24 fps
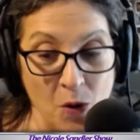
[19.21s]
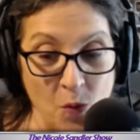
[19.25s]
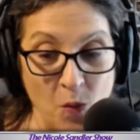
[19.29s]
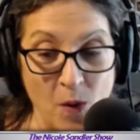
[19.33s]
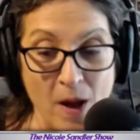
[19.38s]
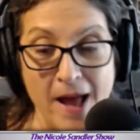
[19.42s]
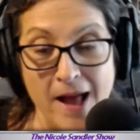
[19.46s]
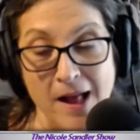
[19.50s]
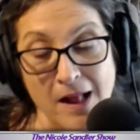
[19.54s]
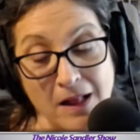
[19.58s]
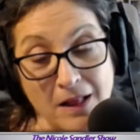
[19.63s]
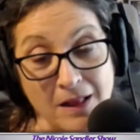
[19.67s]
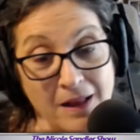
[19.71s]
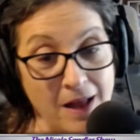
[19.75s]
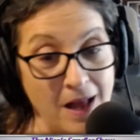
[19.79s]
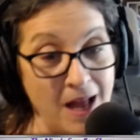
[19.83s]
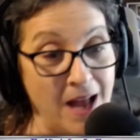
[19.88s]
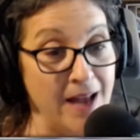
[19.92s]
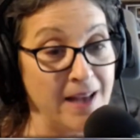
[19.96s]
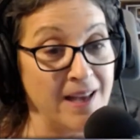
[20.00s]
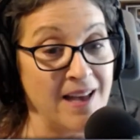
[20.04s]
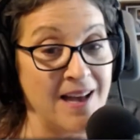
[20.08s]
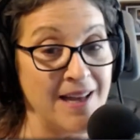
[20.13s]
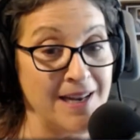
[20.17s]
Well,
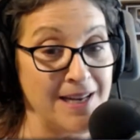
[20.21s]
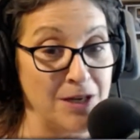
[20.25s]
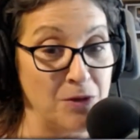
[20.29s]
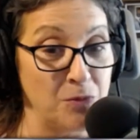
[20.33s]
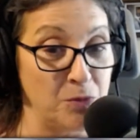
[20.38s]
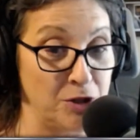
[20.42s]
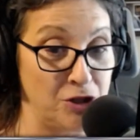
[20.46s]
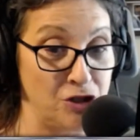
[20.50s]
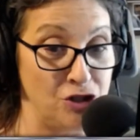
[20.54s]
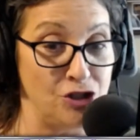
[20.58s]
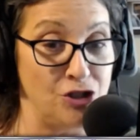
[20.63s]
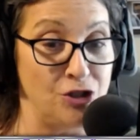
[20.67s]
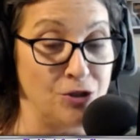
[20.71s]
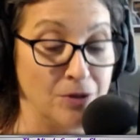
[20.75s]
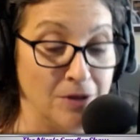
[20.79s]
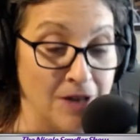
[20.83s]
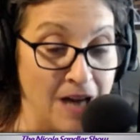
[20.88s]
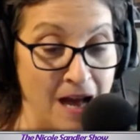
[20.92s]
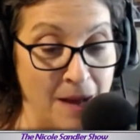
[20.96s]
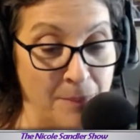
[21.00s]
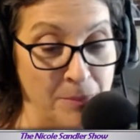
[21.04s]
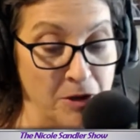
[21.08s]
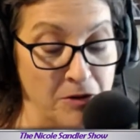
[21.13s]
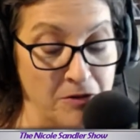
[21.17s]
I got hit with two
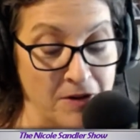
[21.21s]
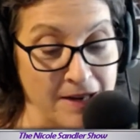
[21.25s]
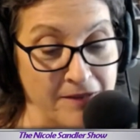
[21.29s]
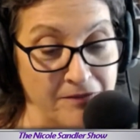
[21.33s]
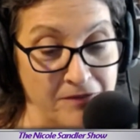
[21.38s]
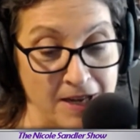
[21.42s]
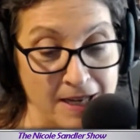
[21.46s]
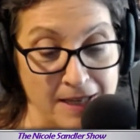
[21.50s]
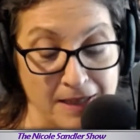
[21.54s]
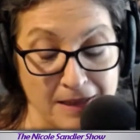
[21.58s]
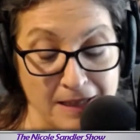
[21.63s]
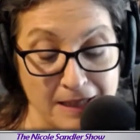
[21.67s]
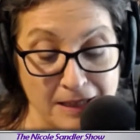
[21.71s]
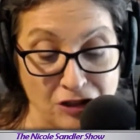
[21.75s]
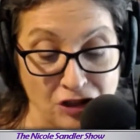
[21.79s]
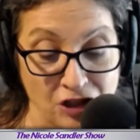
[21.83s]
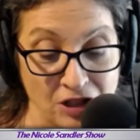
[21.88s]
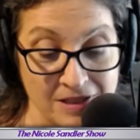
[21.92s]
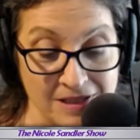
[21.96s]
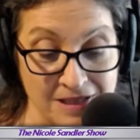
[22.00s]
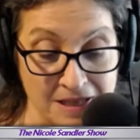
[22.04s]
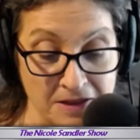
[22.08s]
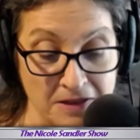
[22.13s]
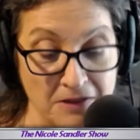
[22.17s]
copyright
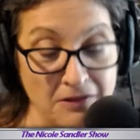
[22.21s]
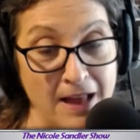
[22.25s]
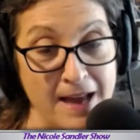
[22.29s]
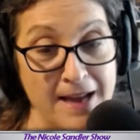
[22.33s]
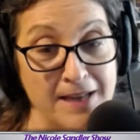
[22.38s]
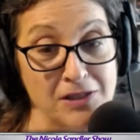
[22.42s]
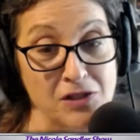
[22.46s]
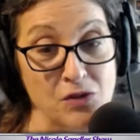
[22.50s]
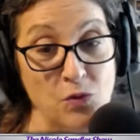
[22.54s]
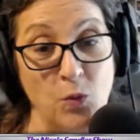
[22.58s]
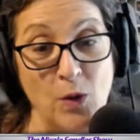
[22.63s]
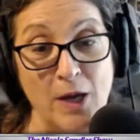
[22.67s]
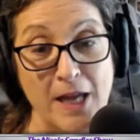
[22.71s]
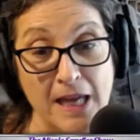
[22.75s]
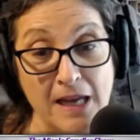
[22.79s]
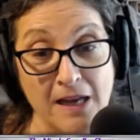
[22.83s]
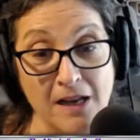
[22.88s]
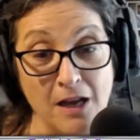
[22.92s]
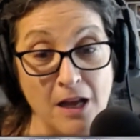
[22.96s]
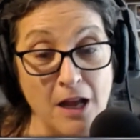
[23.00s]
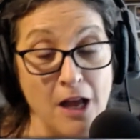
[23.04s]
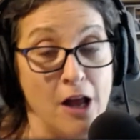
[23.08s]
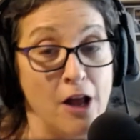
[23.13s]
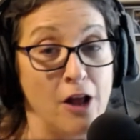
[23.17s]
violations in the last
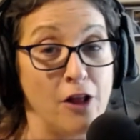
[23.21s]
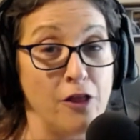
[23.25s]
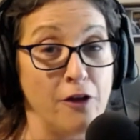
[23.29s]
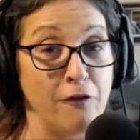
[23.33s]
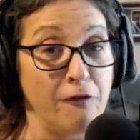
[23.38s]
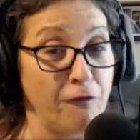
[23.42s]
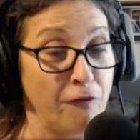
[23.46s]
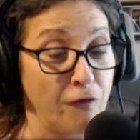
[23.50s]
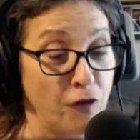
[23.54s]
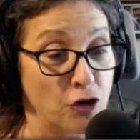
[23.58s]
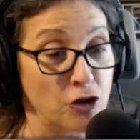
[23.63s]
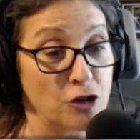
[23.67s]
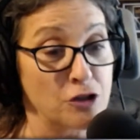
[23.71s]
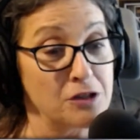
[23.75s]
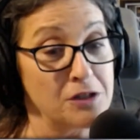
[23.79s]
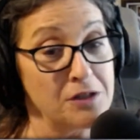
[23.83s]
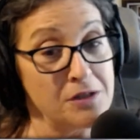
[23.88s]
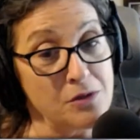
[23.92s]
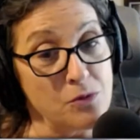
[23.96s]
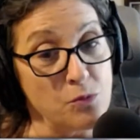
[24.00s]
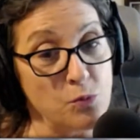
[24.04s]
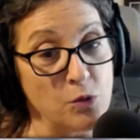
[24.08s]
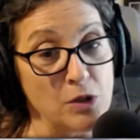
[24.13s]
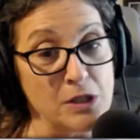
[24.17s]
week. The
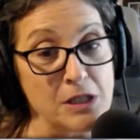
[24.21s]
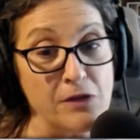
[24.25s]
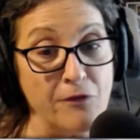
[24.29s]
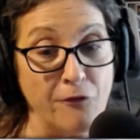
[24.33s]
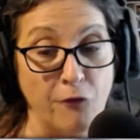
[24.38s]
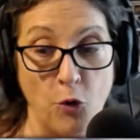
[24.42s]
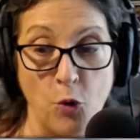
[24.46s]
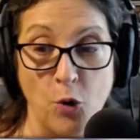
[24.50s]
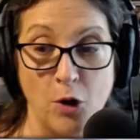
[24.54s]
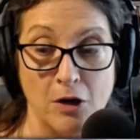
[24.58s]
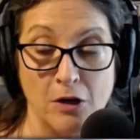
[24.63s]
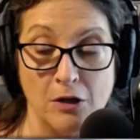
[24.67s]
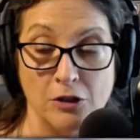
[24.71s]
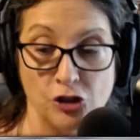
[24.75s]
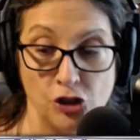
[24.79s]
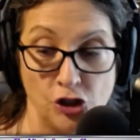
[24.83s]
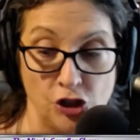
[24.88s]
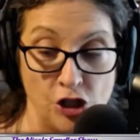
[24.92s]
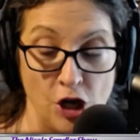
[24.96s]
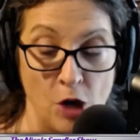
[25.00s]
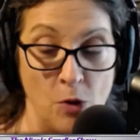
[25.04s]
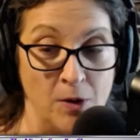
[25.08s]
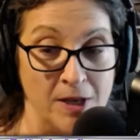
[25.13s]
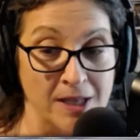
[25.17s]
first was for
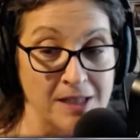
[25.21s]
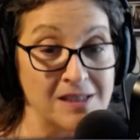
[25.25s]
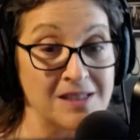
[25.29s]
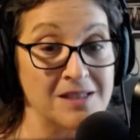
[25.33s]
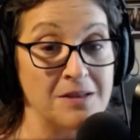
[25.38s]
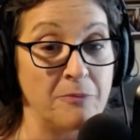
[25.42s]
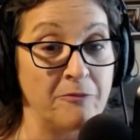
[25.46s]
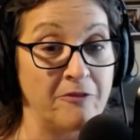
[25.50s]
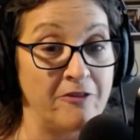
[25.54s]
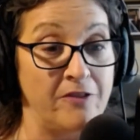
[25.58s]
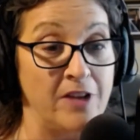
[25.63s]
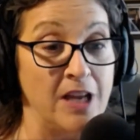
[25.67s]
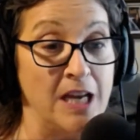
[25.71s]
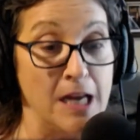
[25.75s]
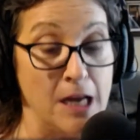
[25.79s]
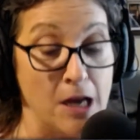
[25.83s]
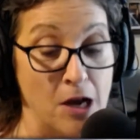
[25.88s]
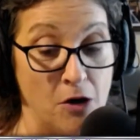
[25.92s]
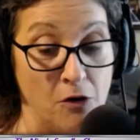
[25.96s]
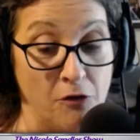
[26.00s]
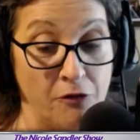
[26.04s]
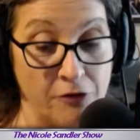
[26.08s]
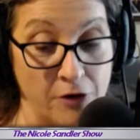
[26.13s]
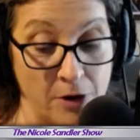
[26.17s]
showing some
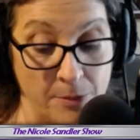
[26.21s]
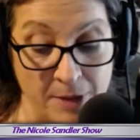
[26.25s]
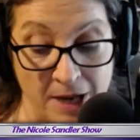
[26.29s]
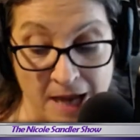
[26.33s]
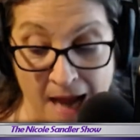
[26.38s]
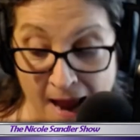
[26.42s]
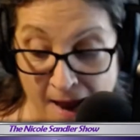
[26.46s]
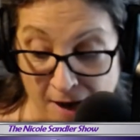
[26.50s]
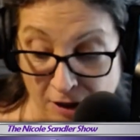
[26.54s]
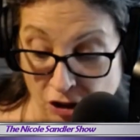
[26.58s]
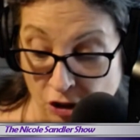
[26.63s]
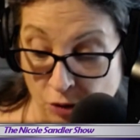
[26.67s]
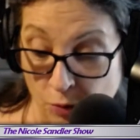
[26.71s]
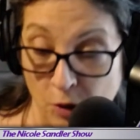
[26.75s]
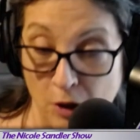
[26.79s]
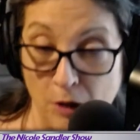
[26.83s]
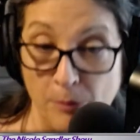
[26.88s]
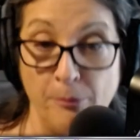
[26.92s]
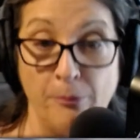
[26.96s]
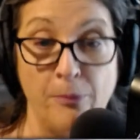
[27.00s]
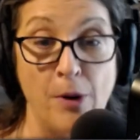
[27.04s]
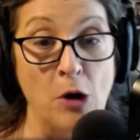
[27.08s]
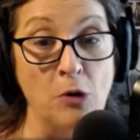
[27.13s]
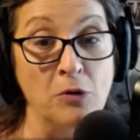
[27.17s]
video from an
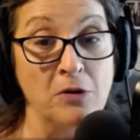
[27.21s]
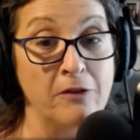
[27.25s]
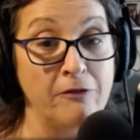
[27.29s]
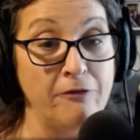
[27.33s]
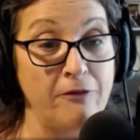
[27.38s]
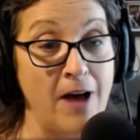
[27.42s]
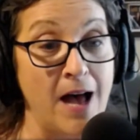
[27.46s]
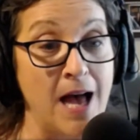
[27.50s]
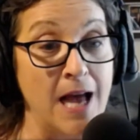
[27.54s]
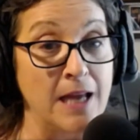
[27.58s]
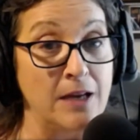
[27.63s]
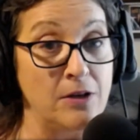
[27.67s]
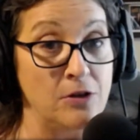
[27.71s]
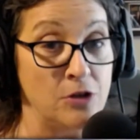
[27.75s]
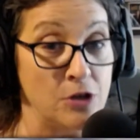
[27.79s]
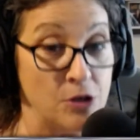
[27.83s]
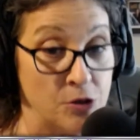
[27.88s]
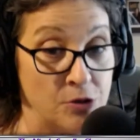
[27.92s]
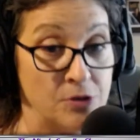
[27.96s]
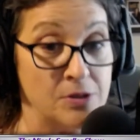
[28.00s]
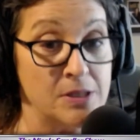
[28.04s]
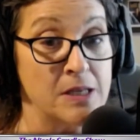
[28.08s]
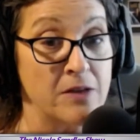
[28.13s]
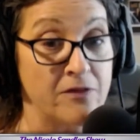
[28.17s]
actual bona fide
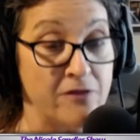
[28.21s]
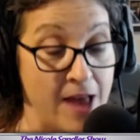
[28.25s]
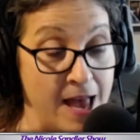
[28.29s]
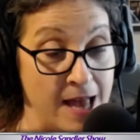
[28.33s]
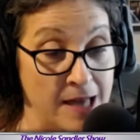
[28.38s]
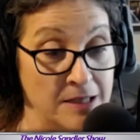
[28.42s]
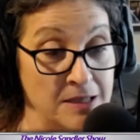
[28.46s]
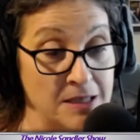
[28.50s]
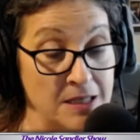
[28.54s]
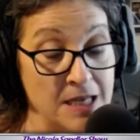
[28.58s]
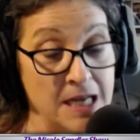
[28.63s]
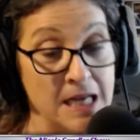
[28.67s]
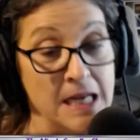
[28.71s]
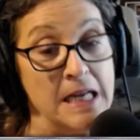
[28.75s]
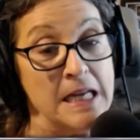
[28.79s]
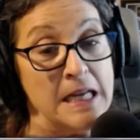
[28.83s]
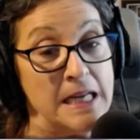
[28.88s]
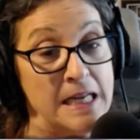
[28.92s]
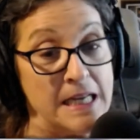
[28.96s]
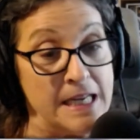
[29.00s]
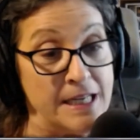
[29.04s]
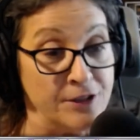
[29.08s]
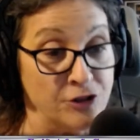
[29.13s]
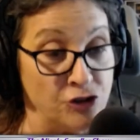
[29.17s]
news event
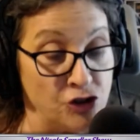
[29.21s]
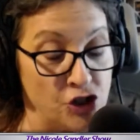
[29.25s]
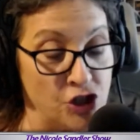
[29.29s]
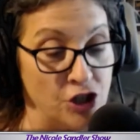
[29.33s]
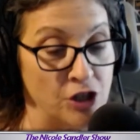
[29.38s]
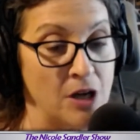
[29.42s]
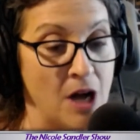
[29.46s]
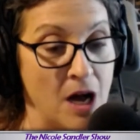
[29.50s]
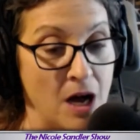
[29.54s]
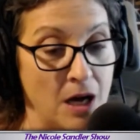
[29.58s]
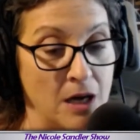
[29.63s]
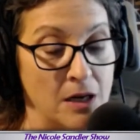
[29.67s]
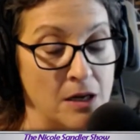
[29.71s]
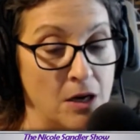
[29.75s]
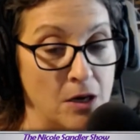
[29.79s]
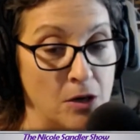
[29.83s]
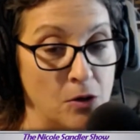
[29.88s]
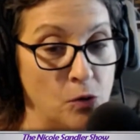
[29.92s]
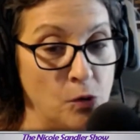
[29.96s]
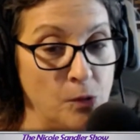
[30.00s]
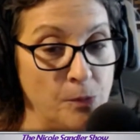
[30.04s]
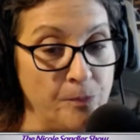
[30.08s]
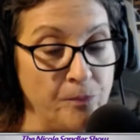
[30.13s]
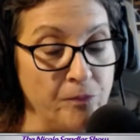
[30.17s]
in
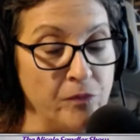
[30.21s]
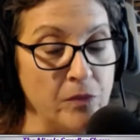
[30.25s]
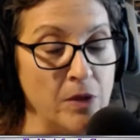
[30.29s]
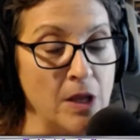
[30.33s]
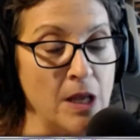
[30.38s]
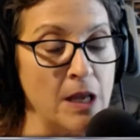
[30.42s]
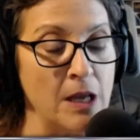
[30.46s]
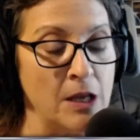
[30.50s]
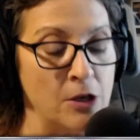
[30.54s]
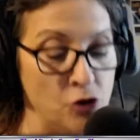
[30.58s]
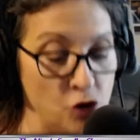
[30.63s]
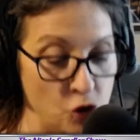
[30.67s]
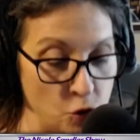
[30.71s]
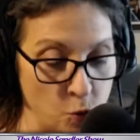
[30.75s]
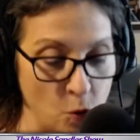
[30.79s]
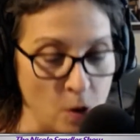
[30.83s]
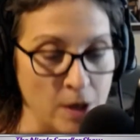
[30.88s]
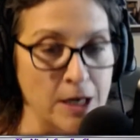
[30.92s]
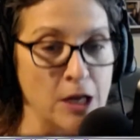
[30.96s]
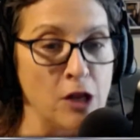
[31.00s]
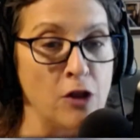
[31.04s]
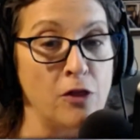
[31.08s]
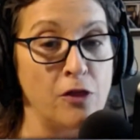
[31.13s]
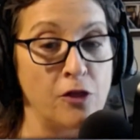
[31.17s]
Chicago in
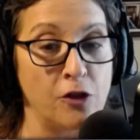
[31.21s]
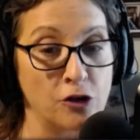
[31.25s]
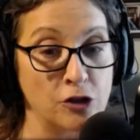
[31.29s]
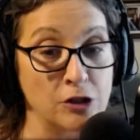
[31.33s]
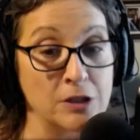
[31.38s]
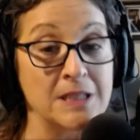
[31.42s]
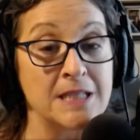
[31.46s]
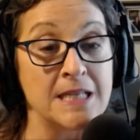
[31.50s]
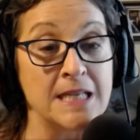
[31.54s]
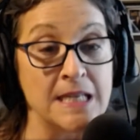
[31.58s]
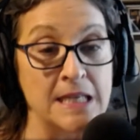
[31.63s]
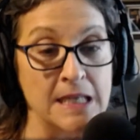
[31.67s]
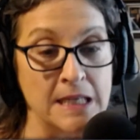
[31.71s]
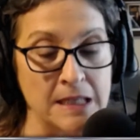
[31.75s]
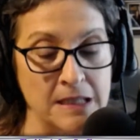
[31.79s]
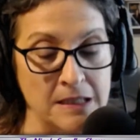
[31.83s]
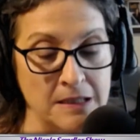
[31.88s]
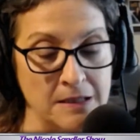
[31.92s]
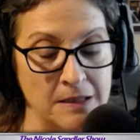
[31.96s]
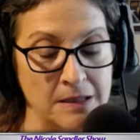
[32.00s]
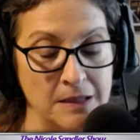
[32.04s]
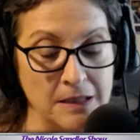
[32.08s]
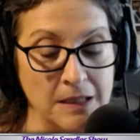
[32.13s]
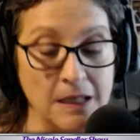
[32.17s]

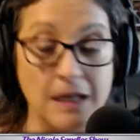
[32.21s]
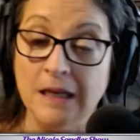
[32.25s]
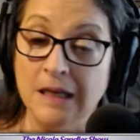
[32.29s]
2013.